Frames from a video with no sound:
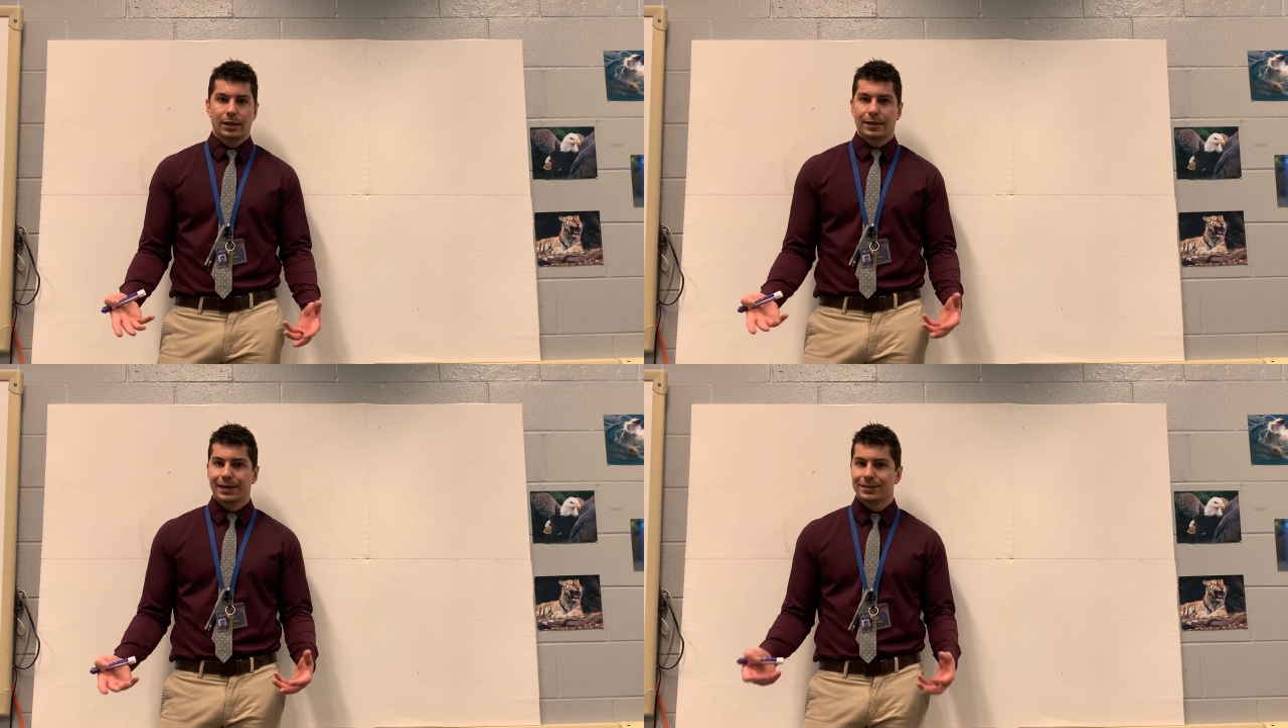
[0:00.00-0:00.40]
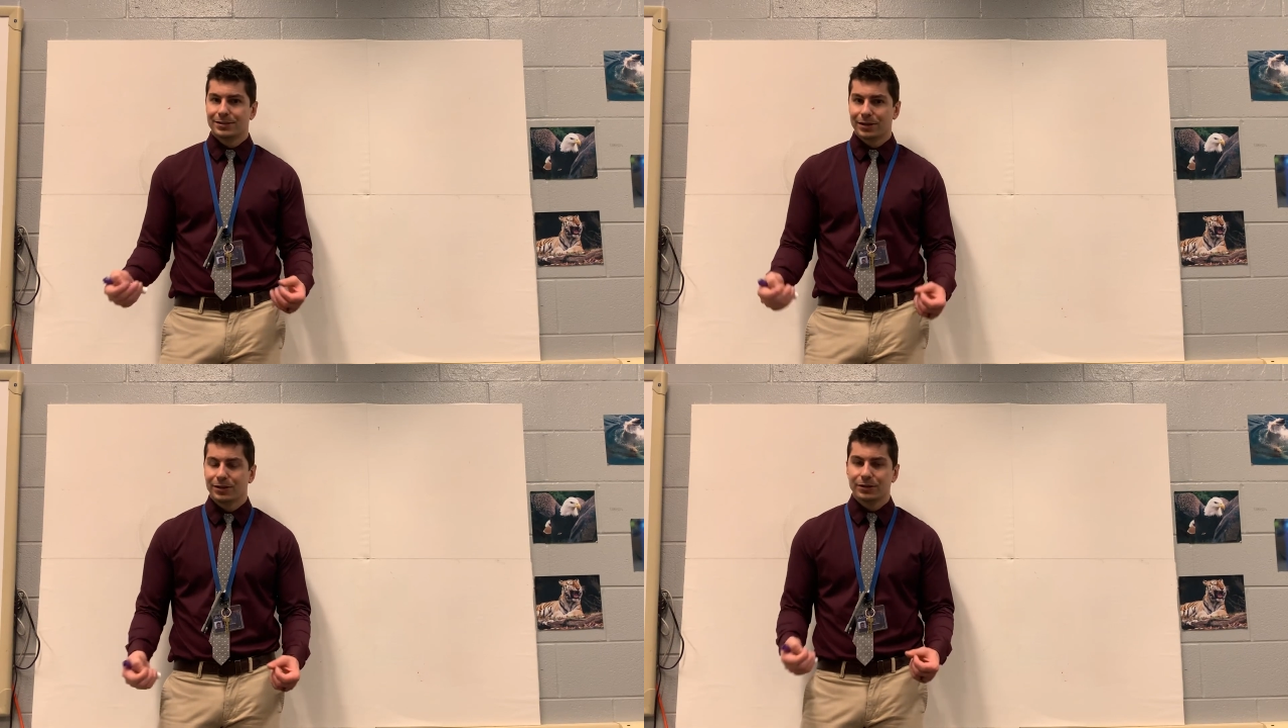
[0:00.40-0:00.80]
That's
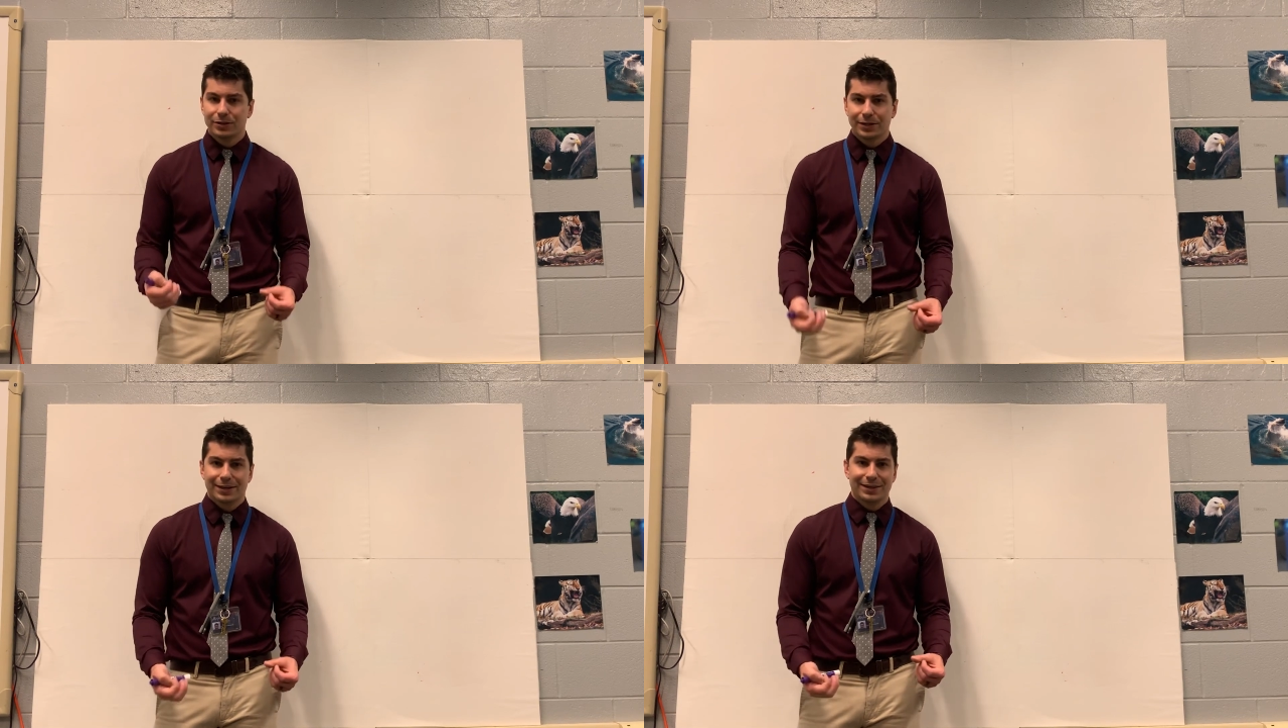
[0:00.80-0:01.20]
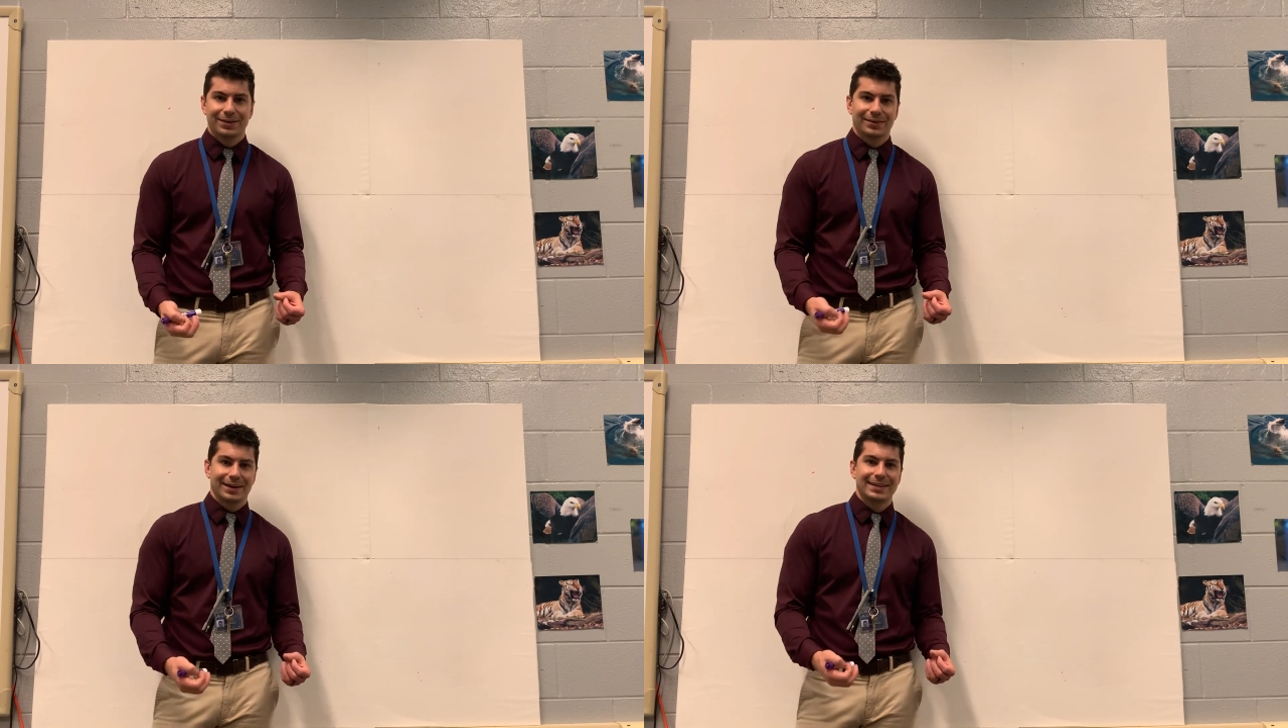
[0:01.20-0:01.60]
not good,
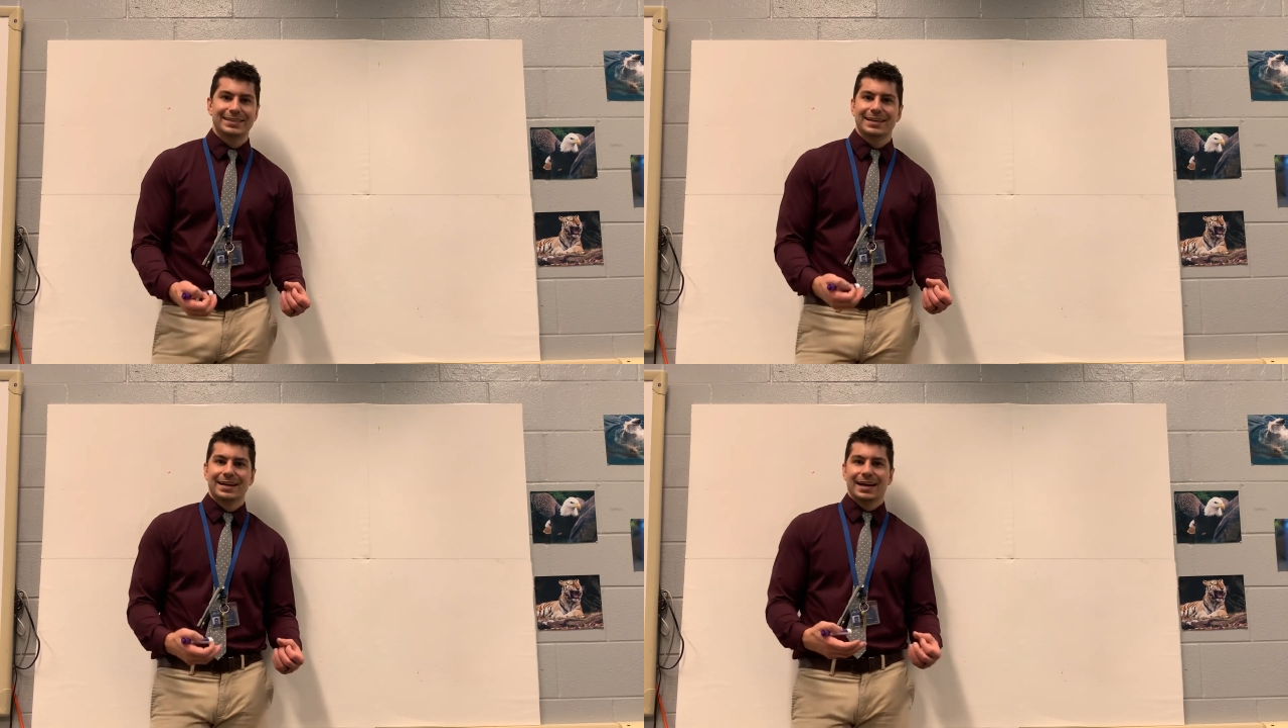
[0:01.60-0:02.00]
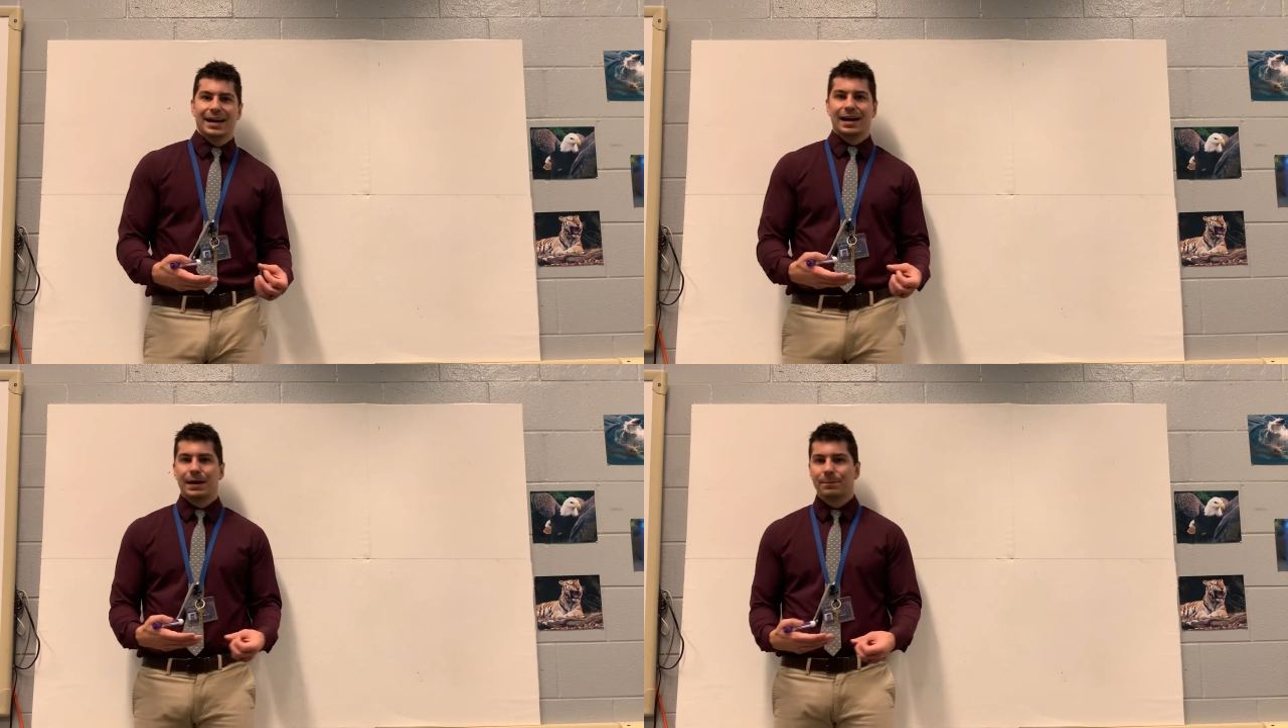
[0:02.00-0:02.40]
right?
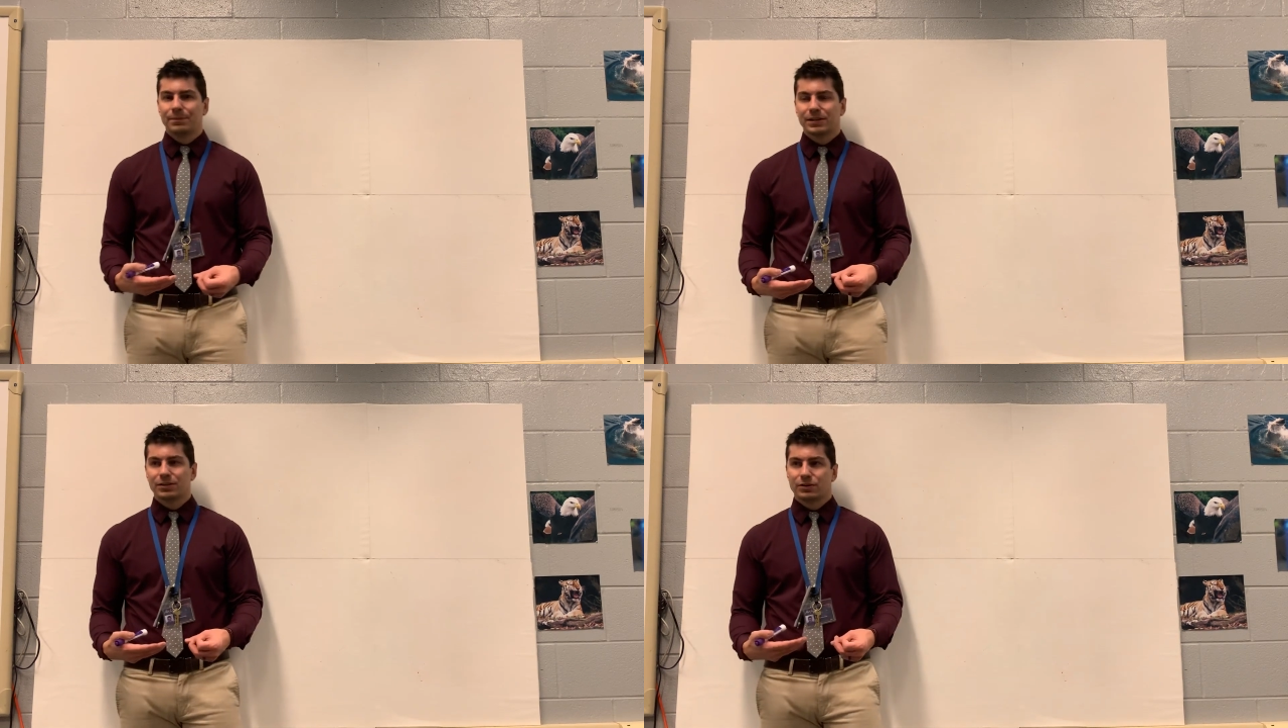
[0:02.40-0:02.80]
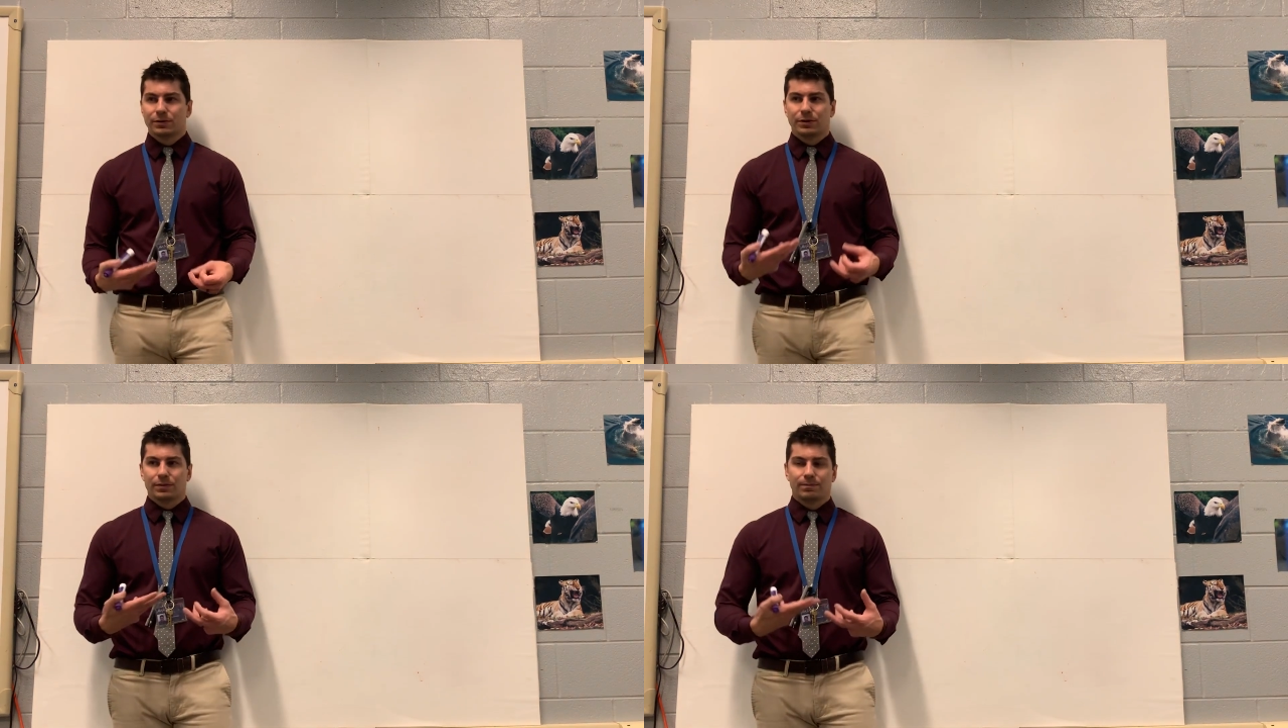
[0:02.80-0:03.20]
Because
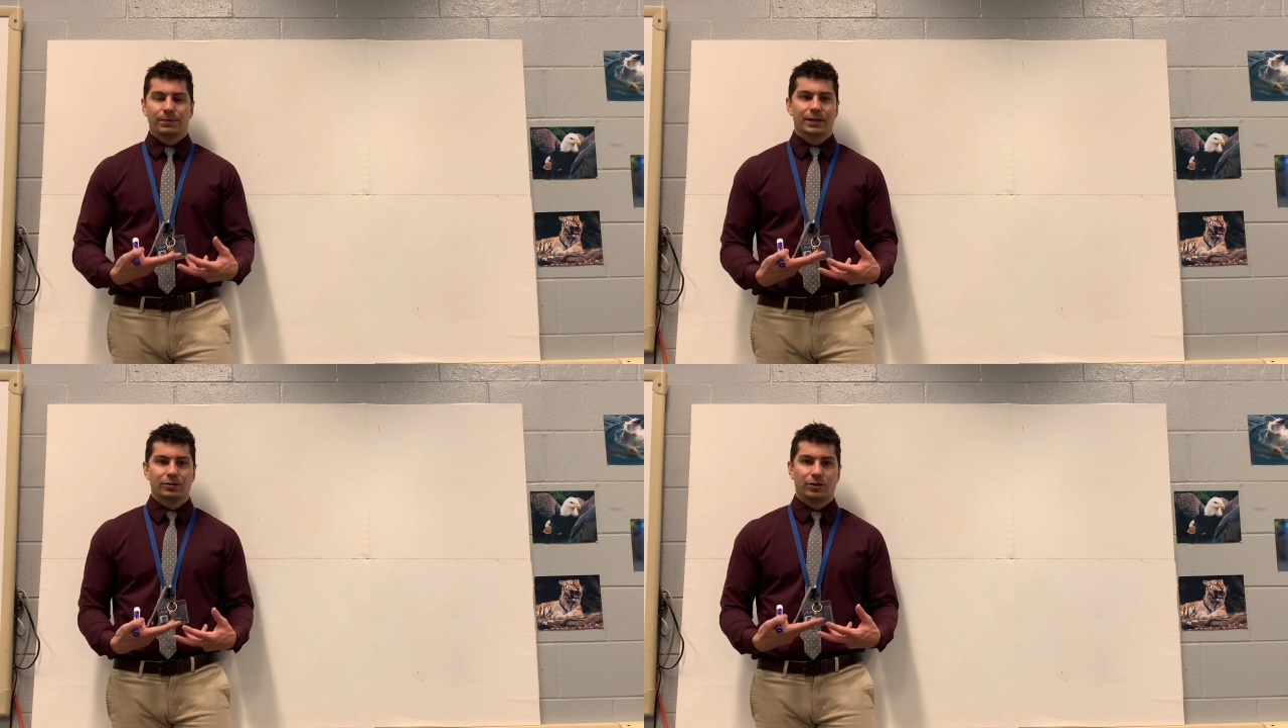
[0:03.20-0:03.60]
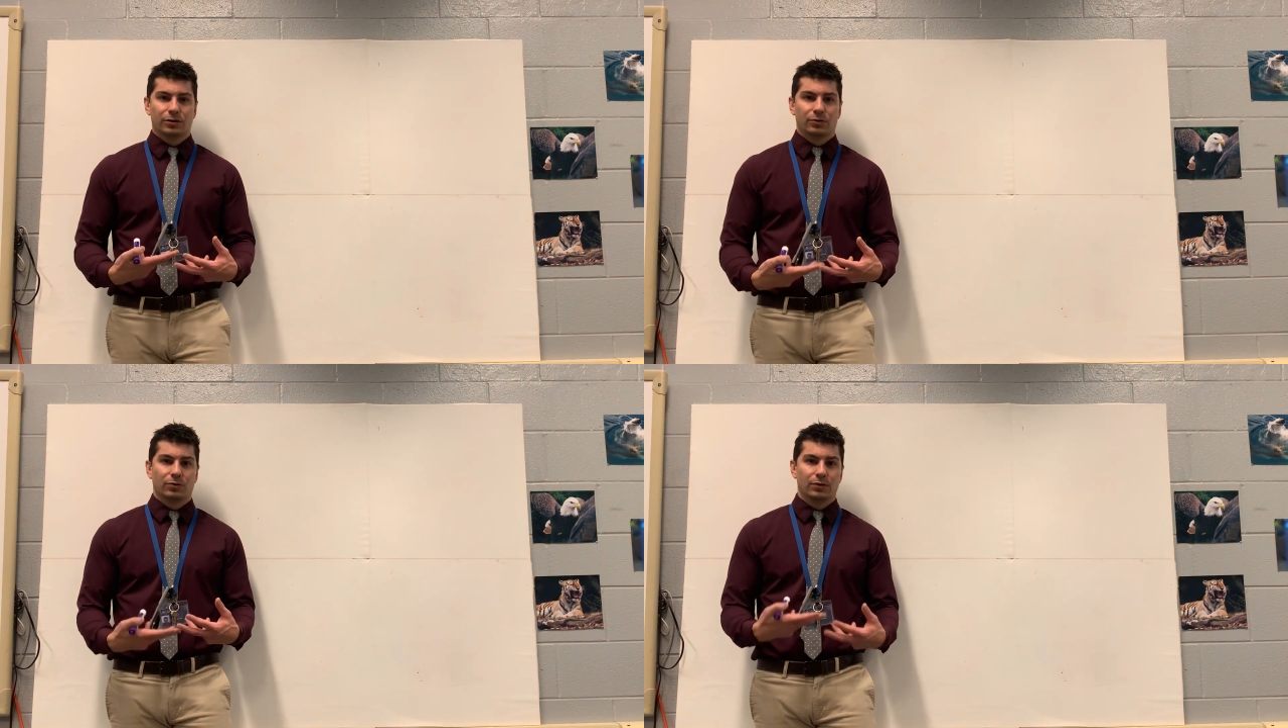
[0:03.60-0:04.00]
your
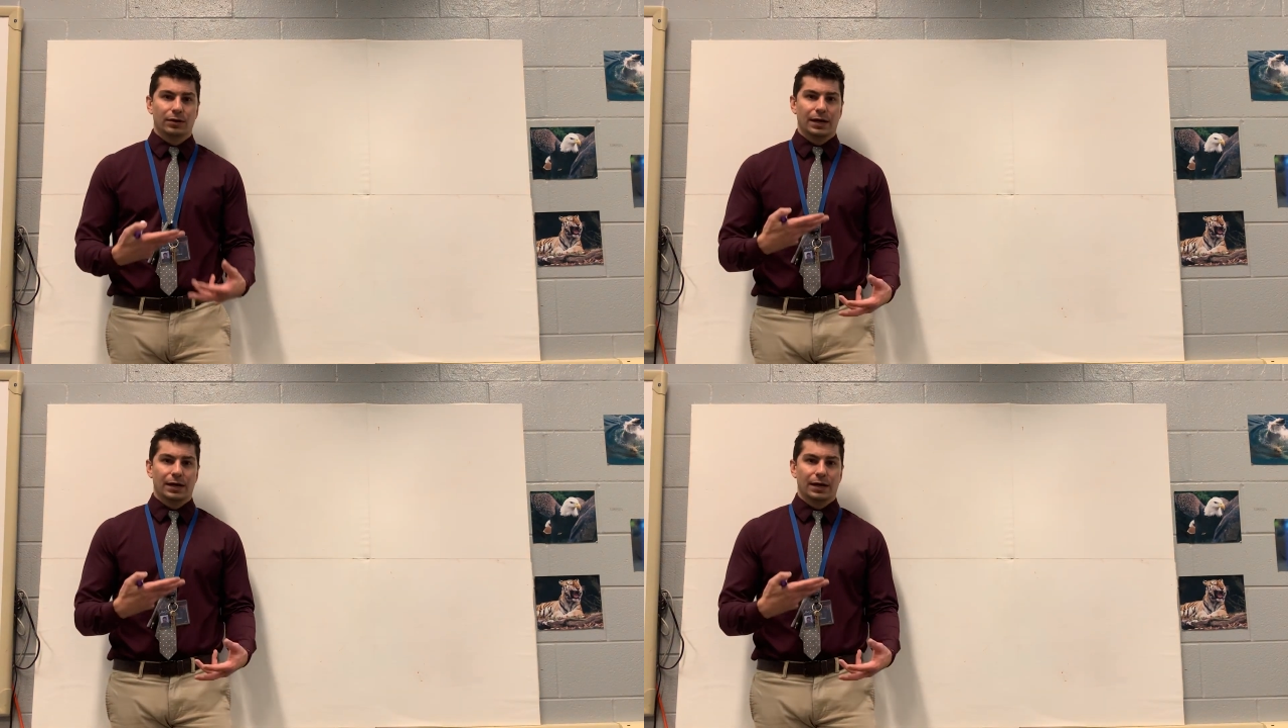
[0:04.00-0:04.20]
internal